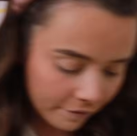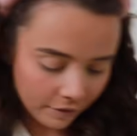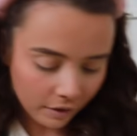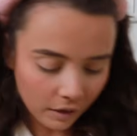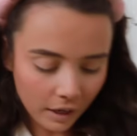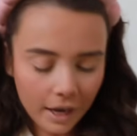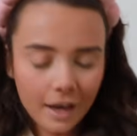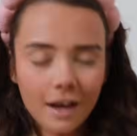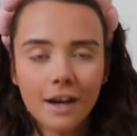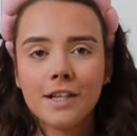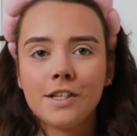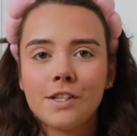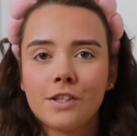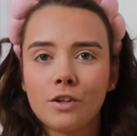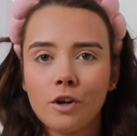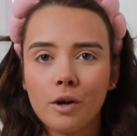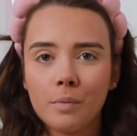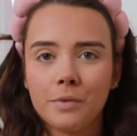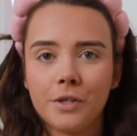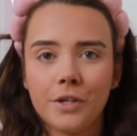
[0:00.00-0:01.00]
feel like I
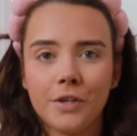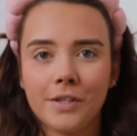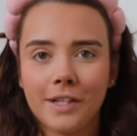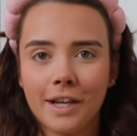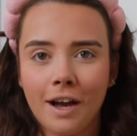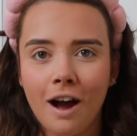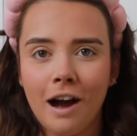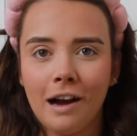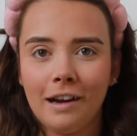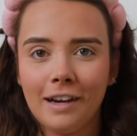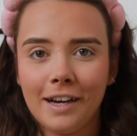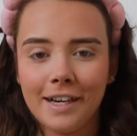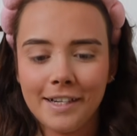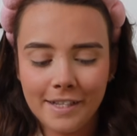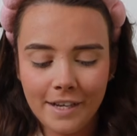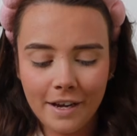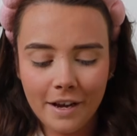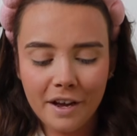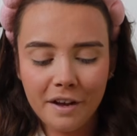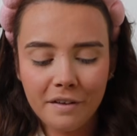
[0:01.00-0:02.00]
stopped using
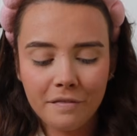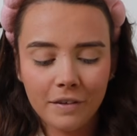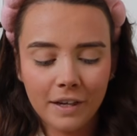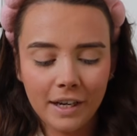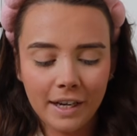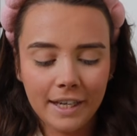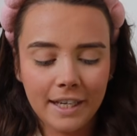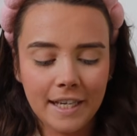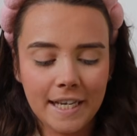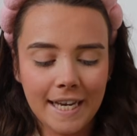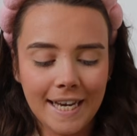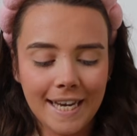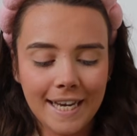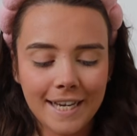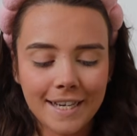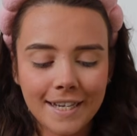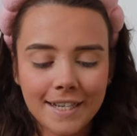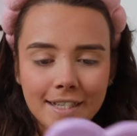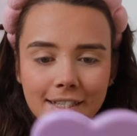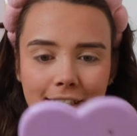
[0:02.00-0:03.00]
highlighter for like
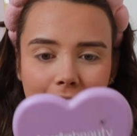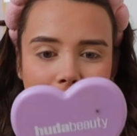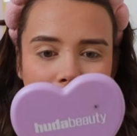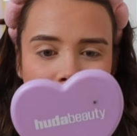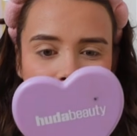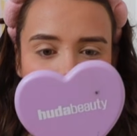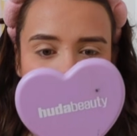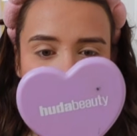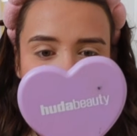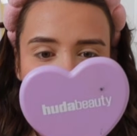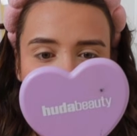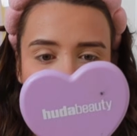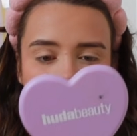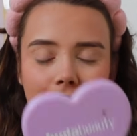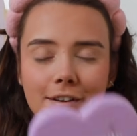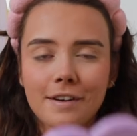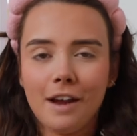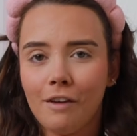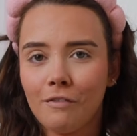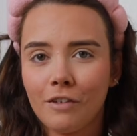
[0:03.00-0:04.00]
years,
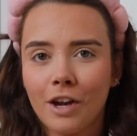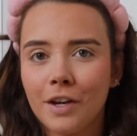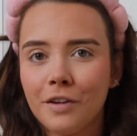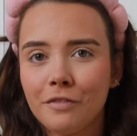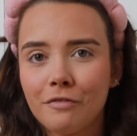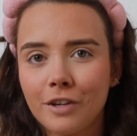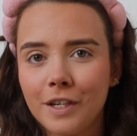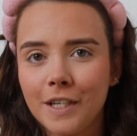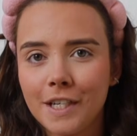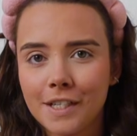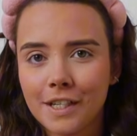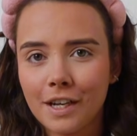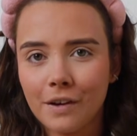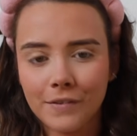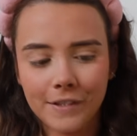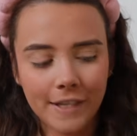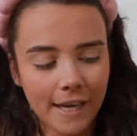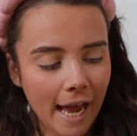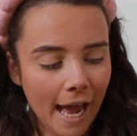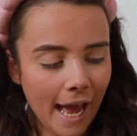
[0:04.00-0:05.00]
and I've kind of
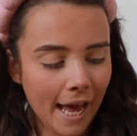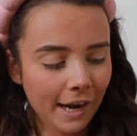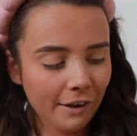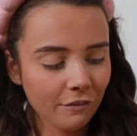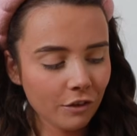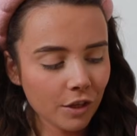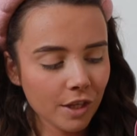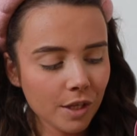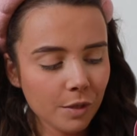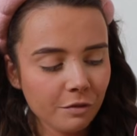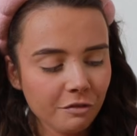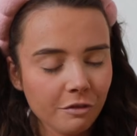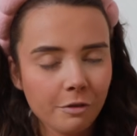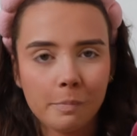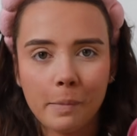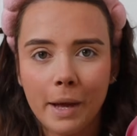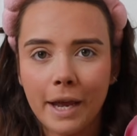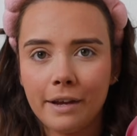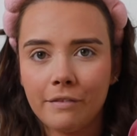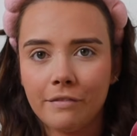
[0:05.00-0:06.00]
rediscovered it, and I got this one
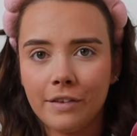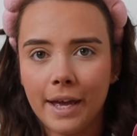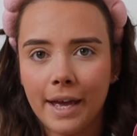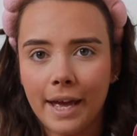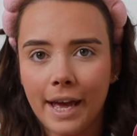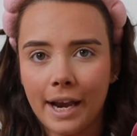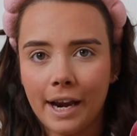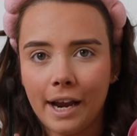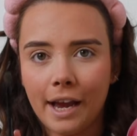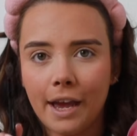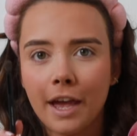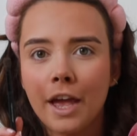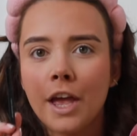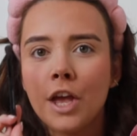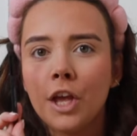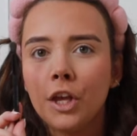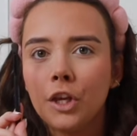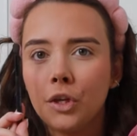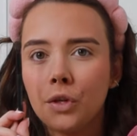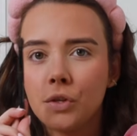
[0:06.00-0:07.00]
from Benefit, and I
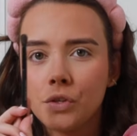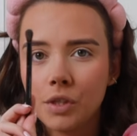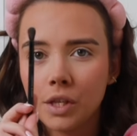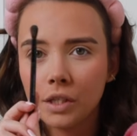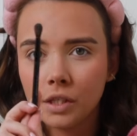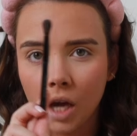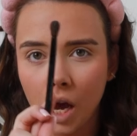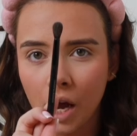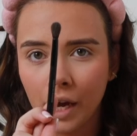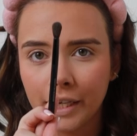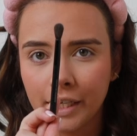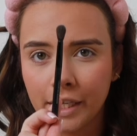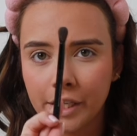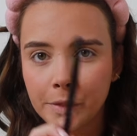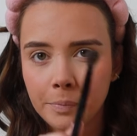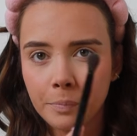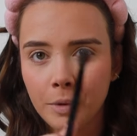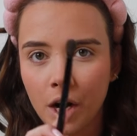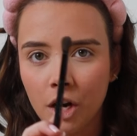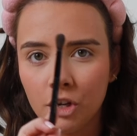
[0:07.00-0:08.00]
used the
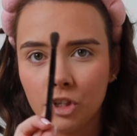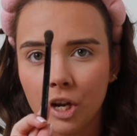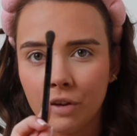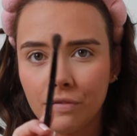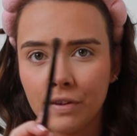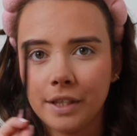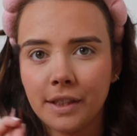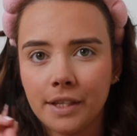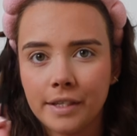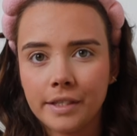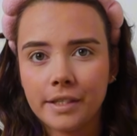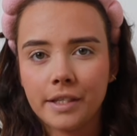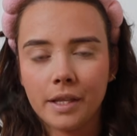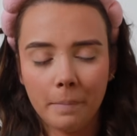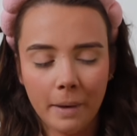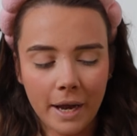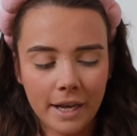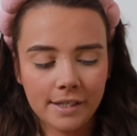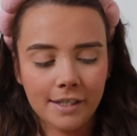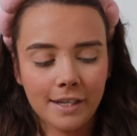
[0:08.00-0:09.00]
tiniest brush. I think this is the
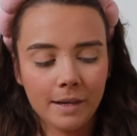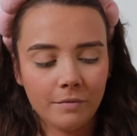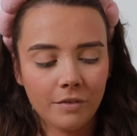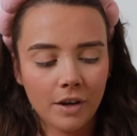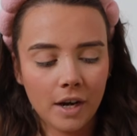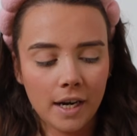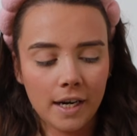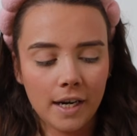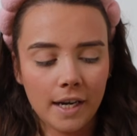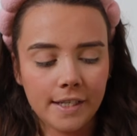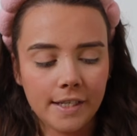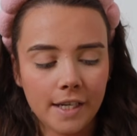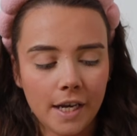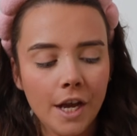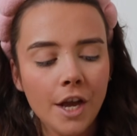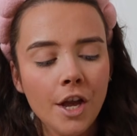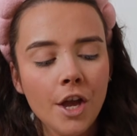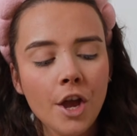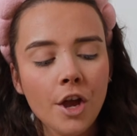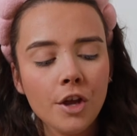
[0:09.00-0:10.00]
best tip for
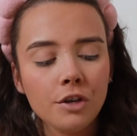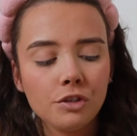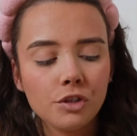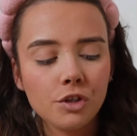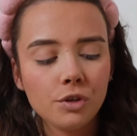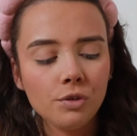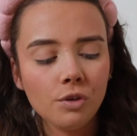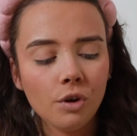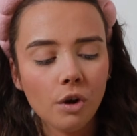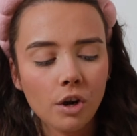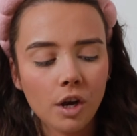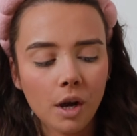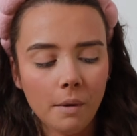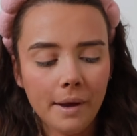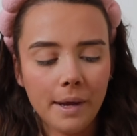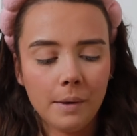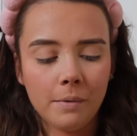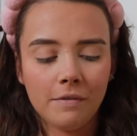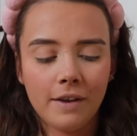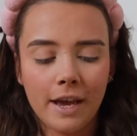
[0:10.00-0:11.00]
highlighter. Do not go
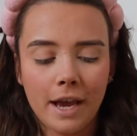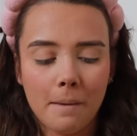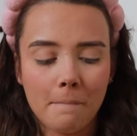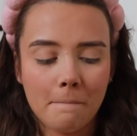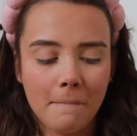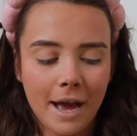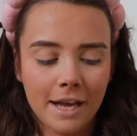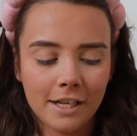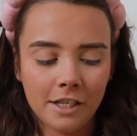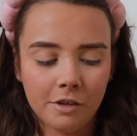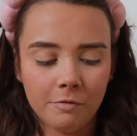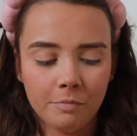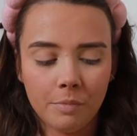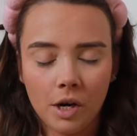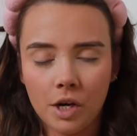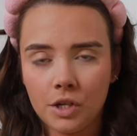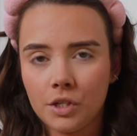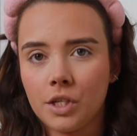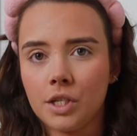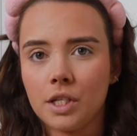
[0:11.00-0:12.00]
in with like a massive
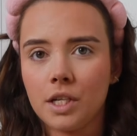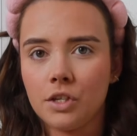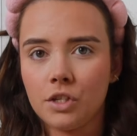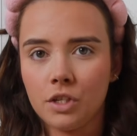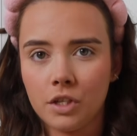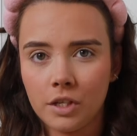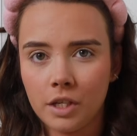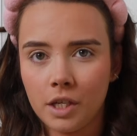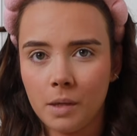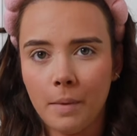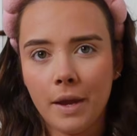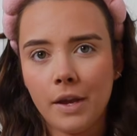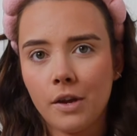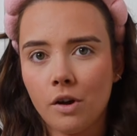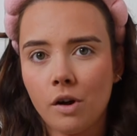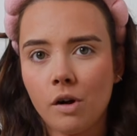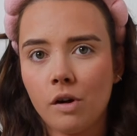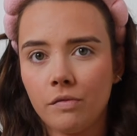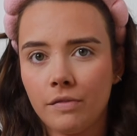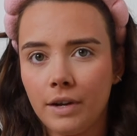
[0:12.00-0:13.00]
brush because it's just going to make
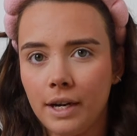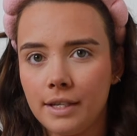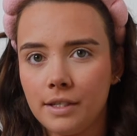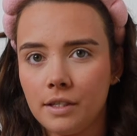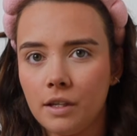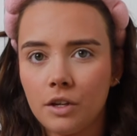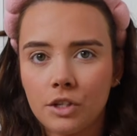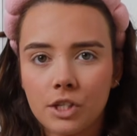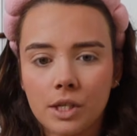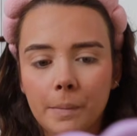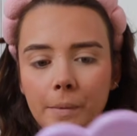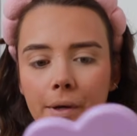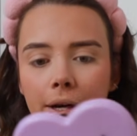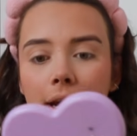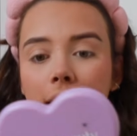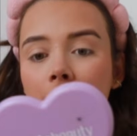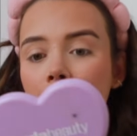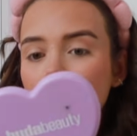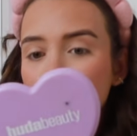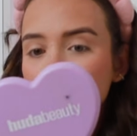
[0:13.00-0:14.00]
your whole face look
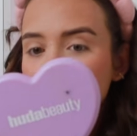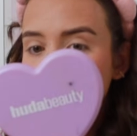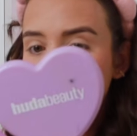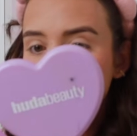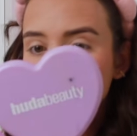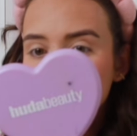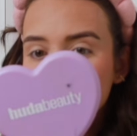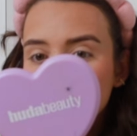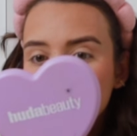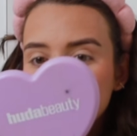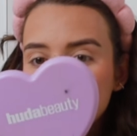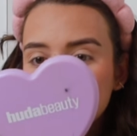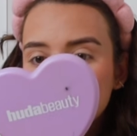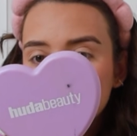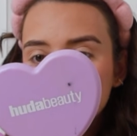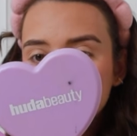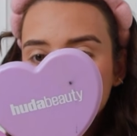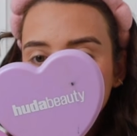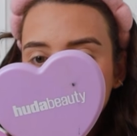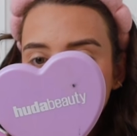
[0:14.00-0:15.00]
shimmery. You go in with
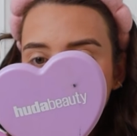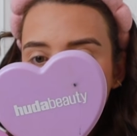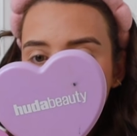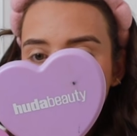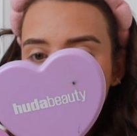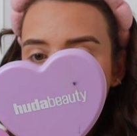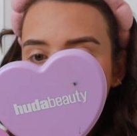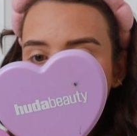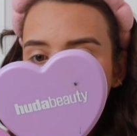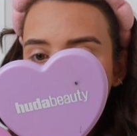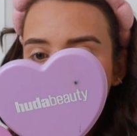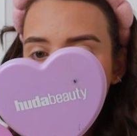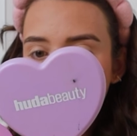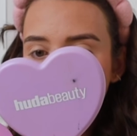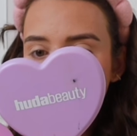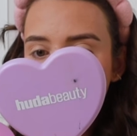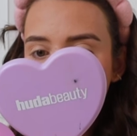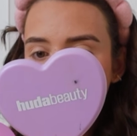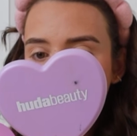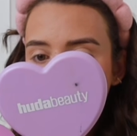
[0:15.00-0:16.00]
the tiniest
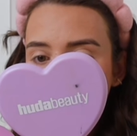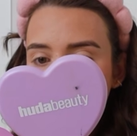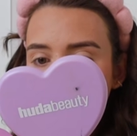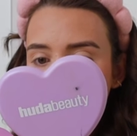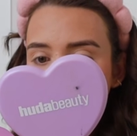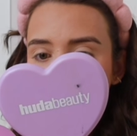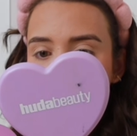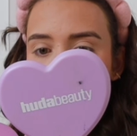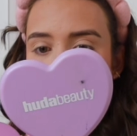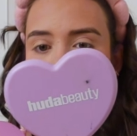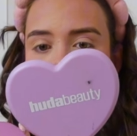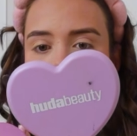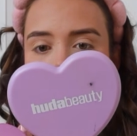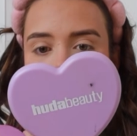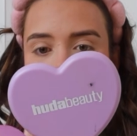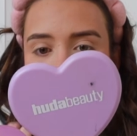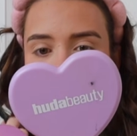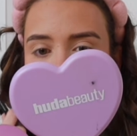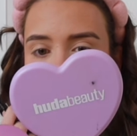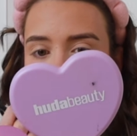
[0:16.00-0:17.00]
brush
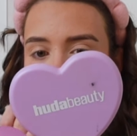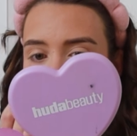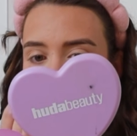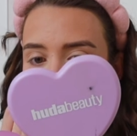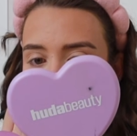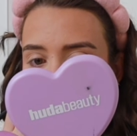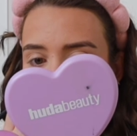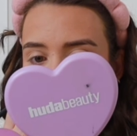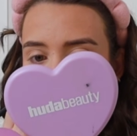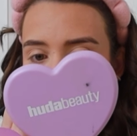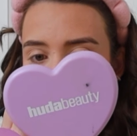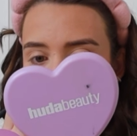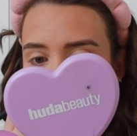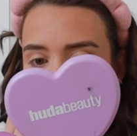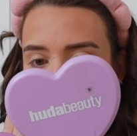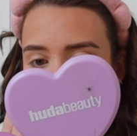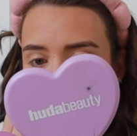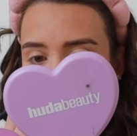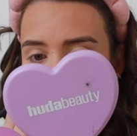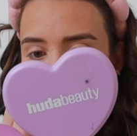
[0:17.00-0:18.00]
and do like a
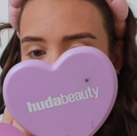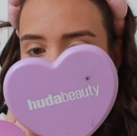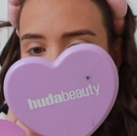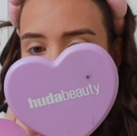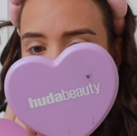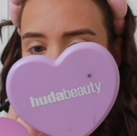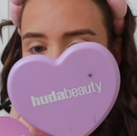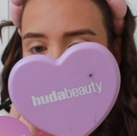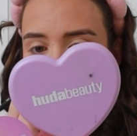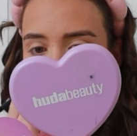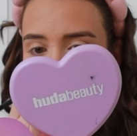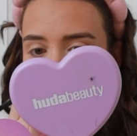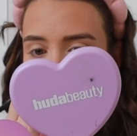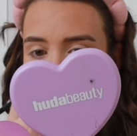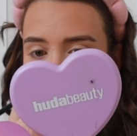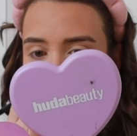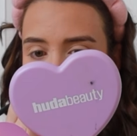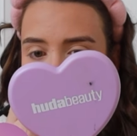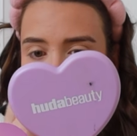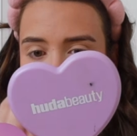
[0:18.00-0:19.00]
tiny bit of
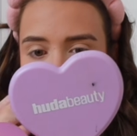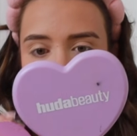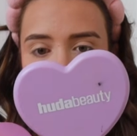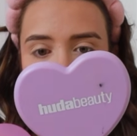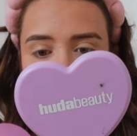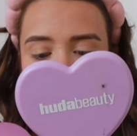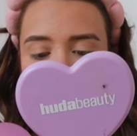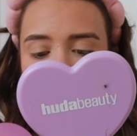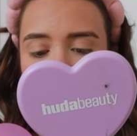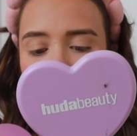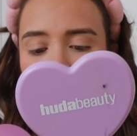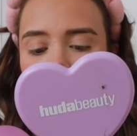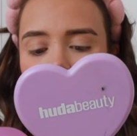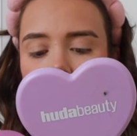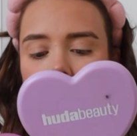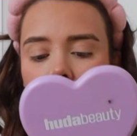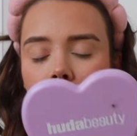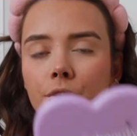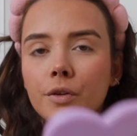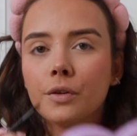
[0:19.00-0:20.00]
highlighter
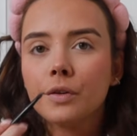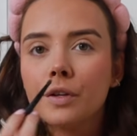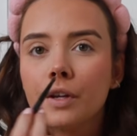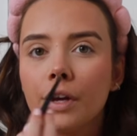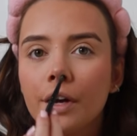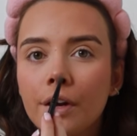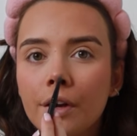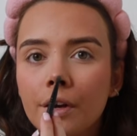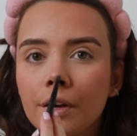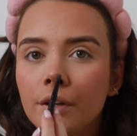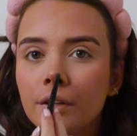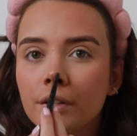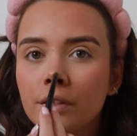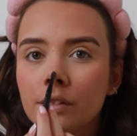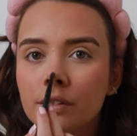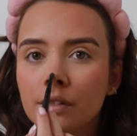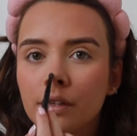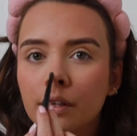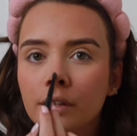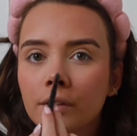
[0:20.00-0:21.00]
on your
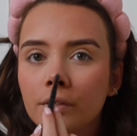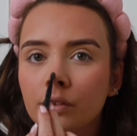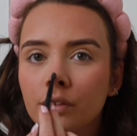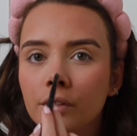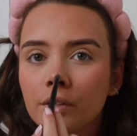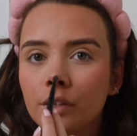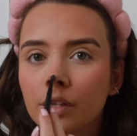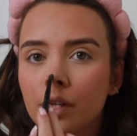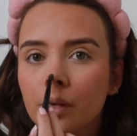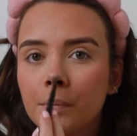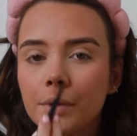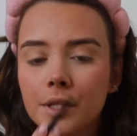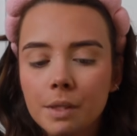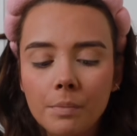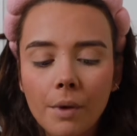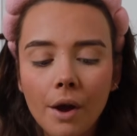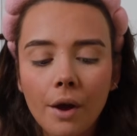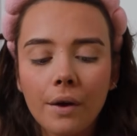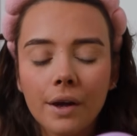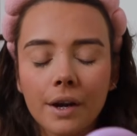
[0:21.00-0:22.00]
nose and on your cupid's
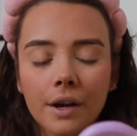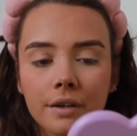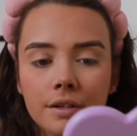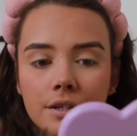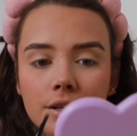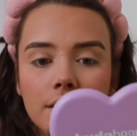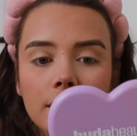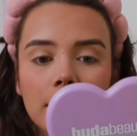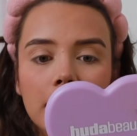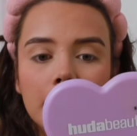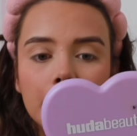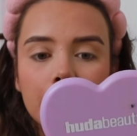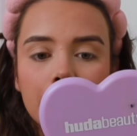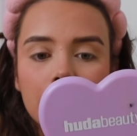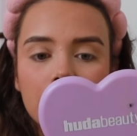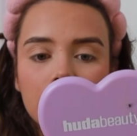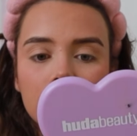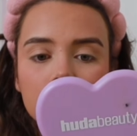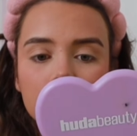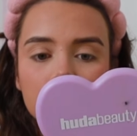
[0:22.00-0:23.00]
bow and under your
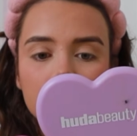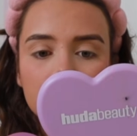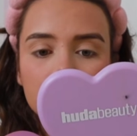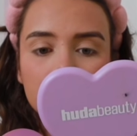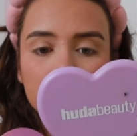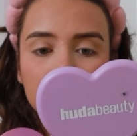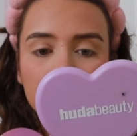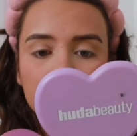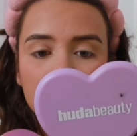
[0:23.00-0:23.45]
eyebrows.